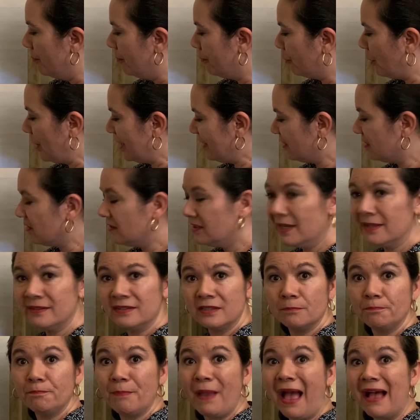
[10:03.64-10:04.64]
present tense
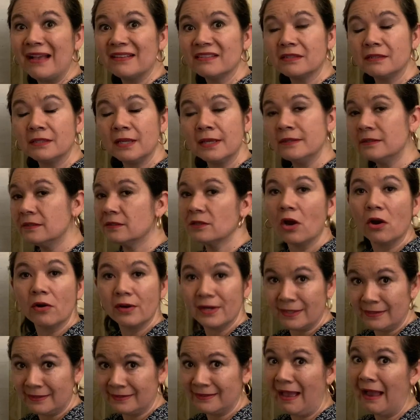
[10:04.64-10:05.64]
and past tense, are
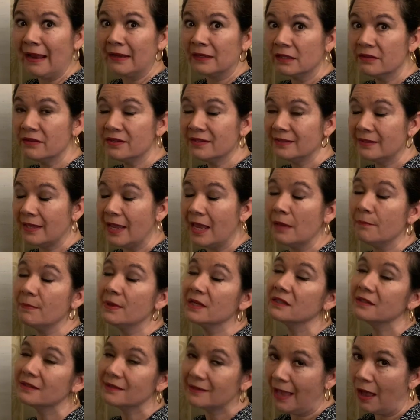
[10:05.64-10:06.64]
exactly the same
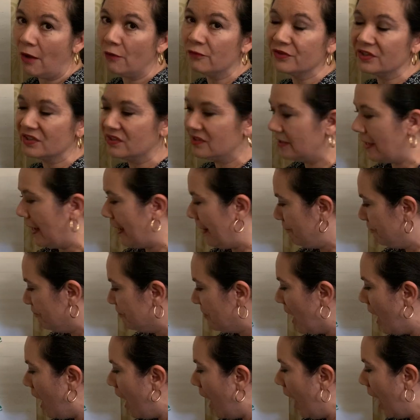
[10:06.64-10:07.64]
and sound the same.
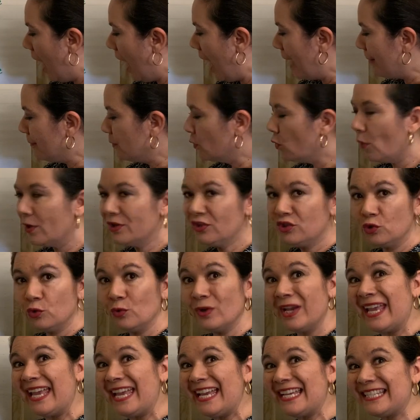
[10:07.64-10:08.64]
I'm going to
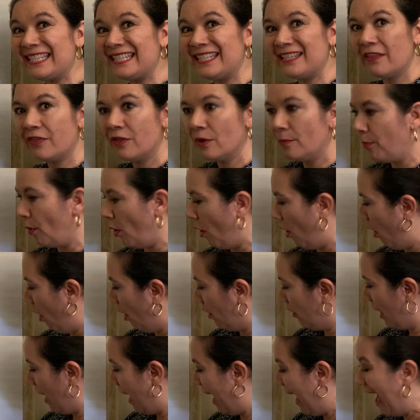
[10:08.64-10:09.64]
hit the
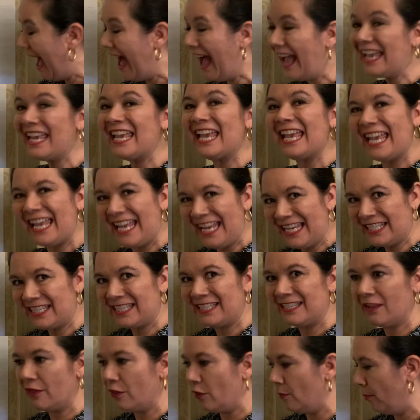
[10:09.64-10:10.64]
ball, I
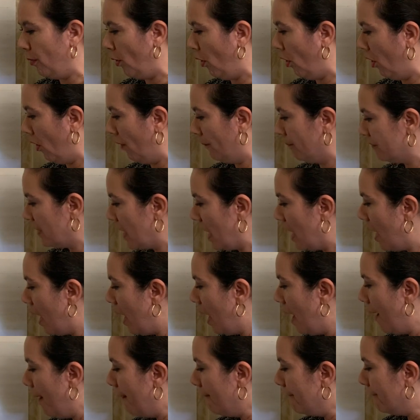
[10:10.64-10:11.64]
hit the ball.
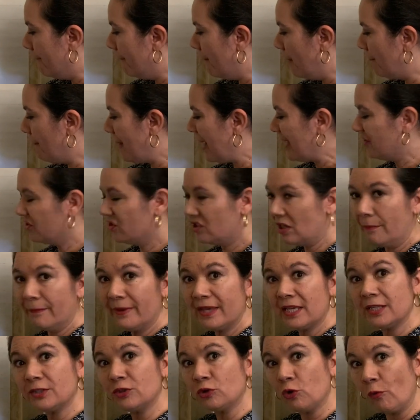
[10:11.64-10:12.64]
My
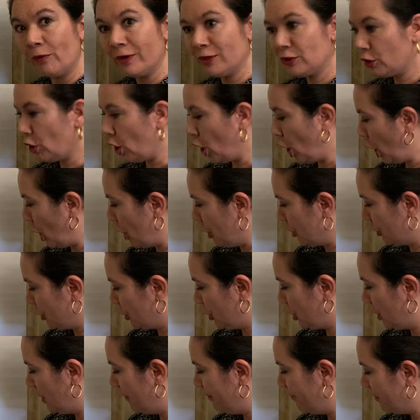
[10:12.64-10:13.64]
stomach is going to
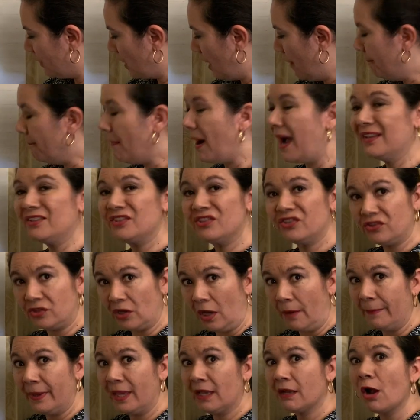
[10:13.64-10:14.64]
hurt, my
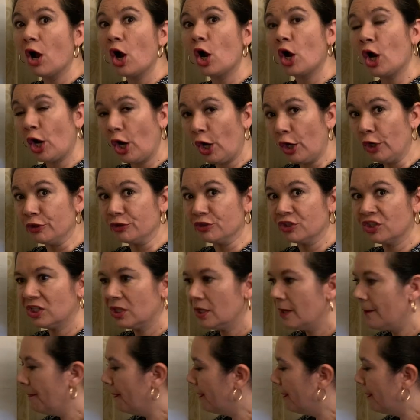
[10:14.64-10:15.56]
stomach hurt.